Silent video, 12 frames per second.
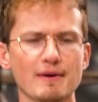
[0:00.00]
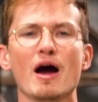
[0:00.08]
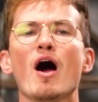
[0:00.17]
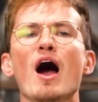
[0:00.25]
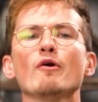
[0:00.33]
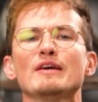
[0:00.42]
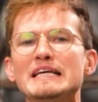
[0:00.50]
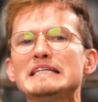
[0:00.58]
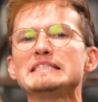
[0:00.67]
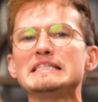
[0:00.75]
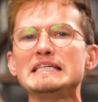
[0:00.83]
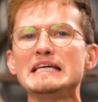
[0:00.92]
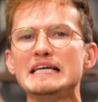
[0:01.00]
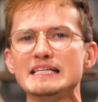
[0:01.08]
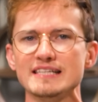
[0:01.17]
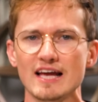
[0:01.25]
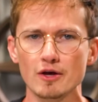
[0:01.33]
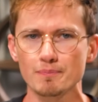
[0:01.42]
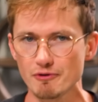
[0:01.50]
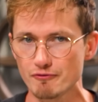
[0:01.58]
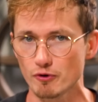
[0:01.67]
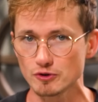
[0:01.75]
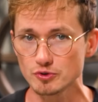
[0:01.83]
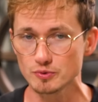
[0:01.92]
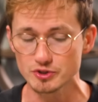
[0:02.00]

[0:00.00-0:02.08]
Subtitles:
Now, how easy is ALP4 to